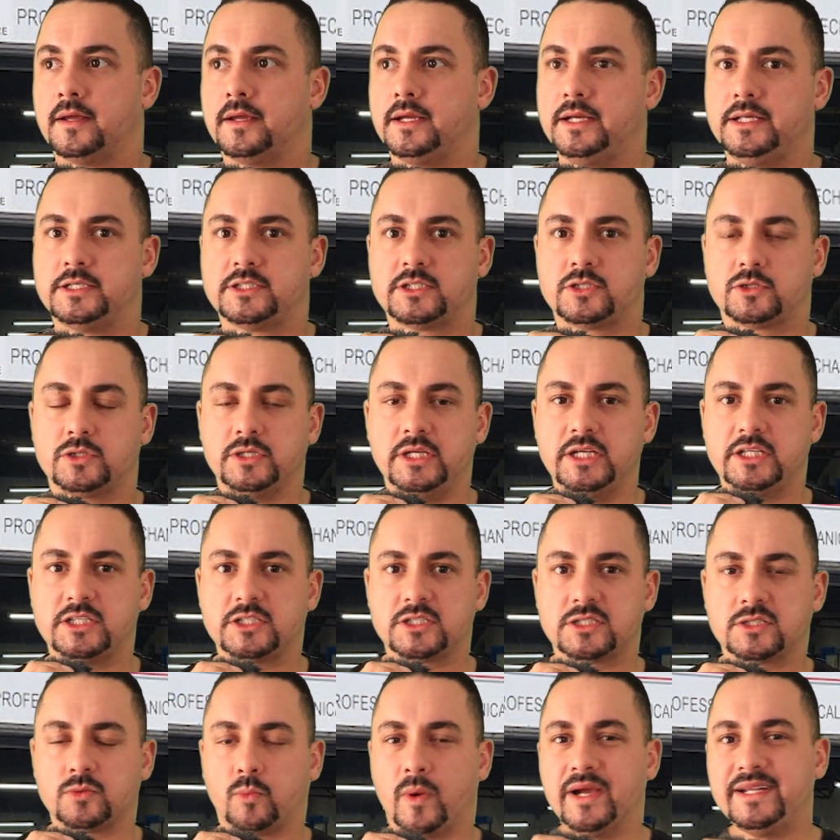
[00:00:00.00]
it's
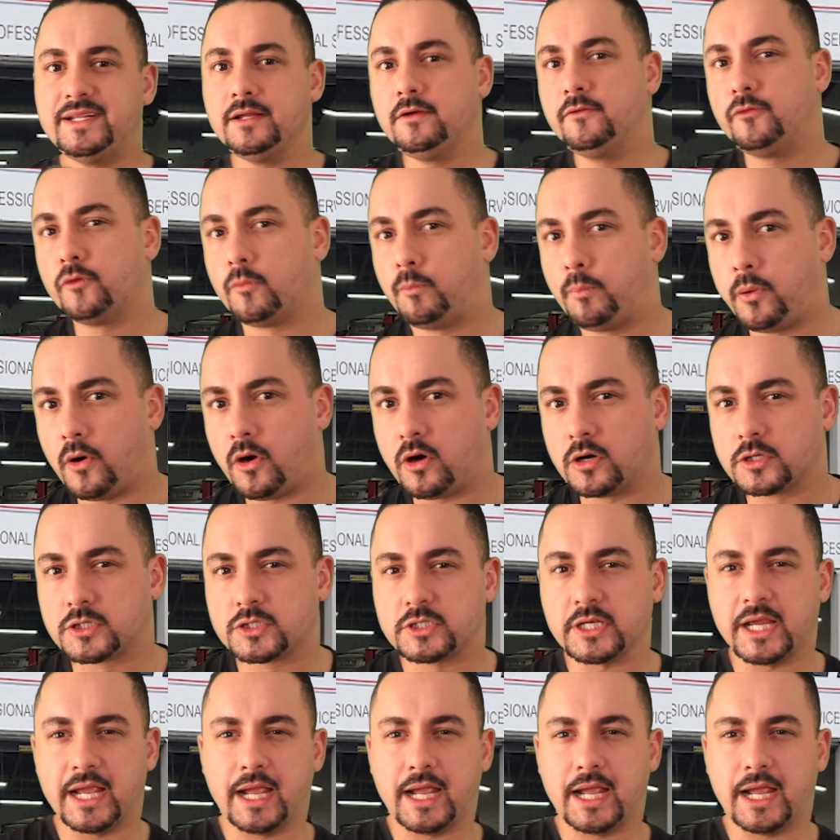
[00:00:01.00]
it's waiting for parts,